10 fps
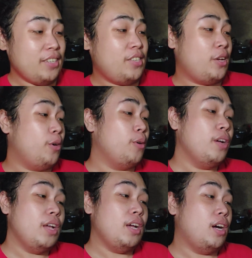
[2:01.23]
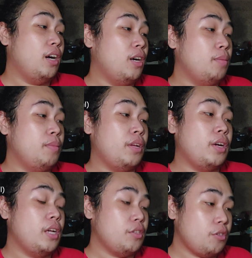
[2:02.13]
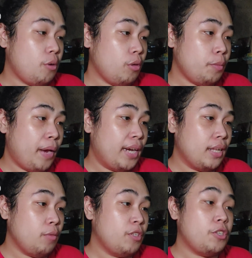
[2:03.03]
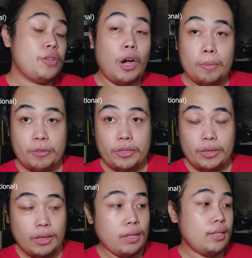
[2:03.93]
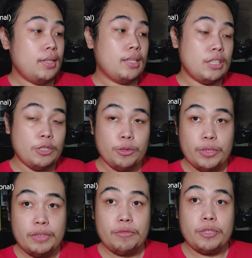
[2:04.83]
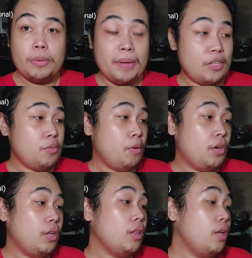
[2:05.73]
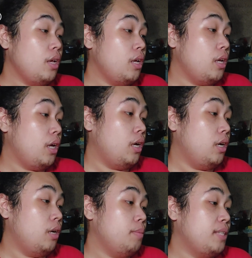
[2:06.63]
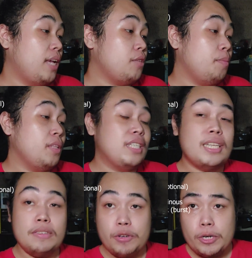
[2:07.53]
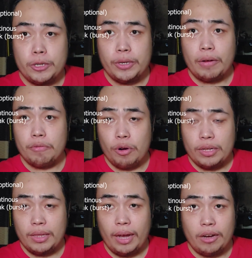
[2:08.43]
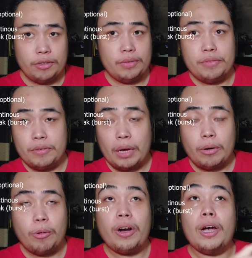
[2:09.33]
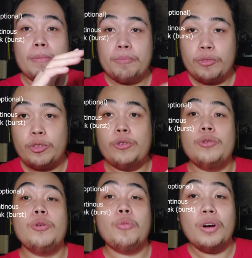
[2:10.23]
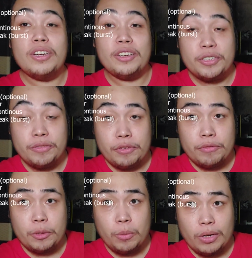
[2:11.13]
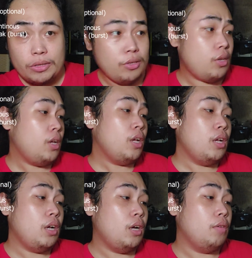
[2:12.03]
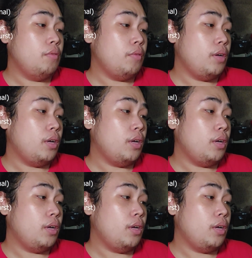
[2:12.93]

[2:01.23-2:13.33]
So there is a solar panel which is optional, not included for the base model. It has a built-in inverter of 150 or up to 150 watts of